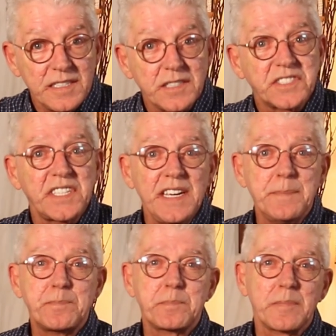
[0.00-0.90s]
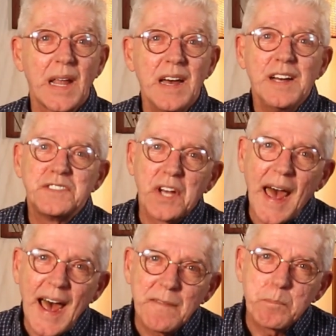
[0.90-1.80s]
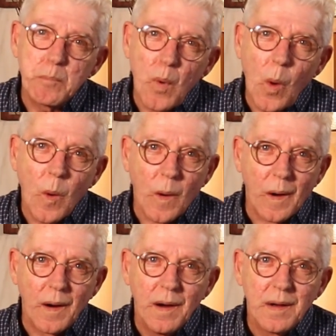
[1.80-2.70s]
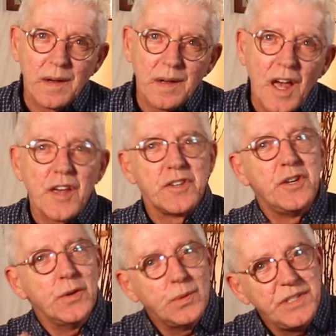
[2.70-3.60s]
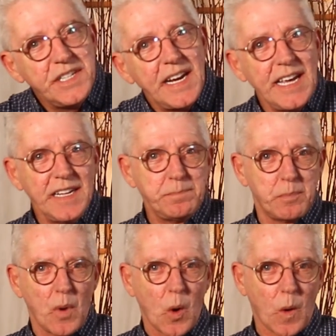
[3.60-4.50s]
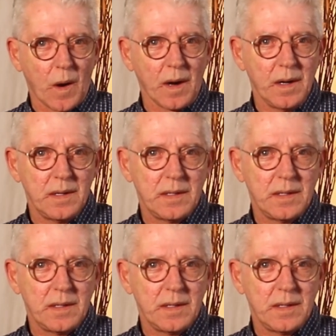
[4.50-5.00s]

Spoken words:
You see, to have more, you need more.